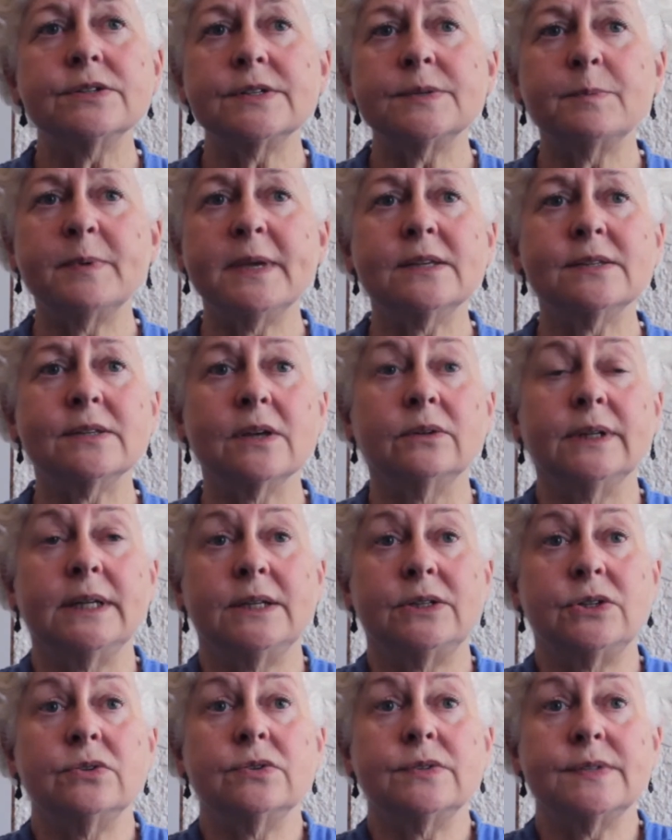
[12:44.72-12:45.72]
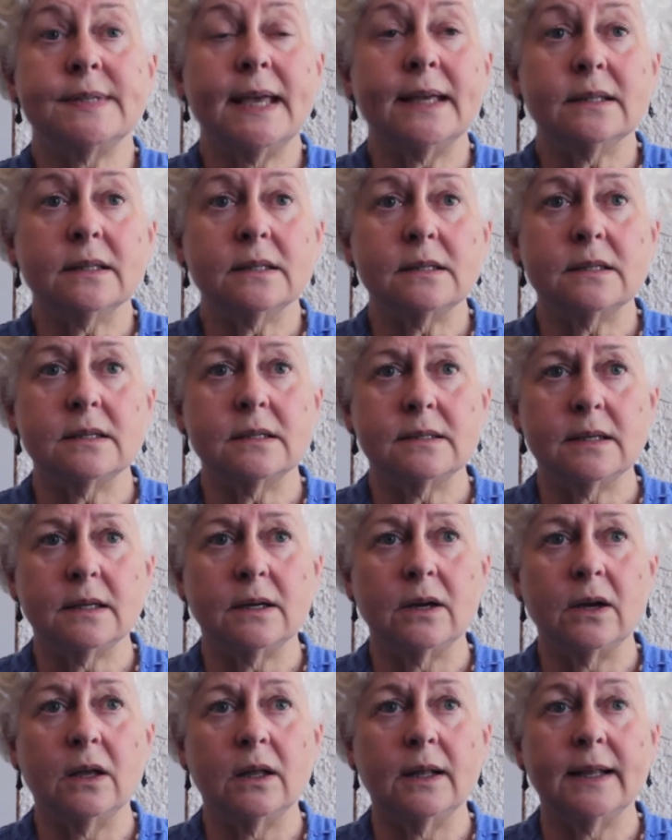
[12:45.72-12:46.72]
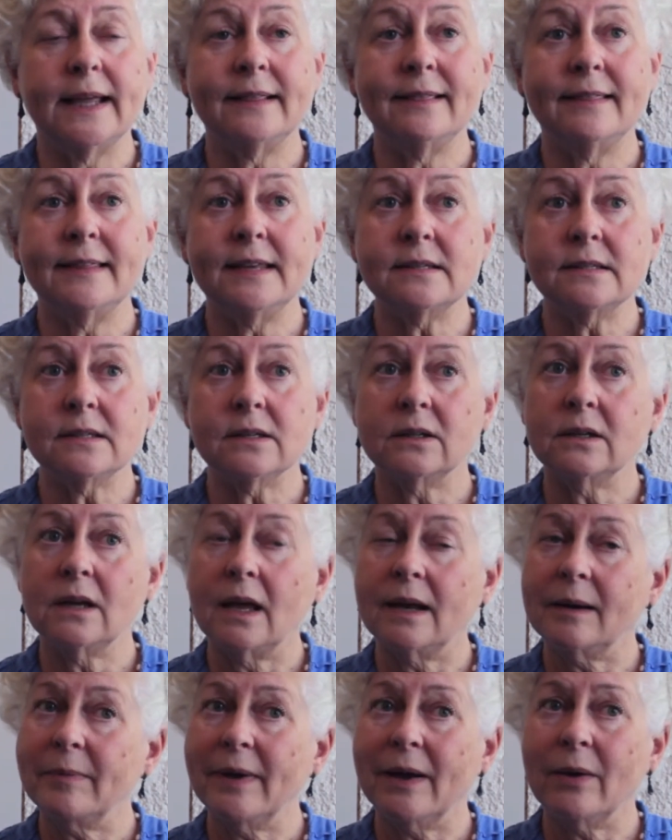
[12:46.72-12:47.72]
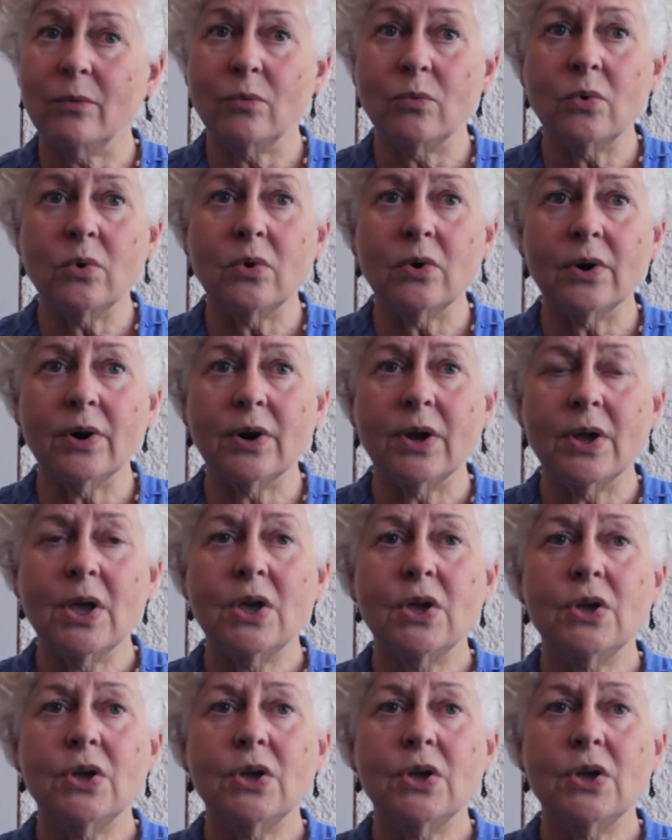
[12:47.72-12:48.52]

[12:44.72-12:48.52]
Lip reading: speaks only 2 sentences in all, and these are not about war,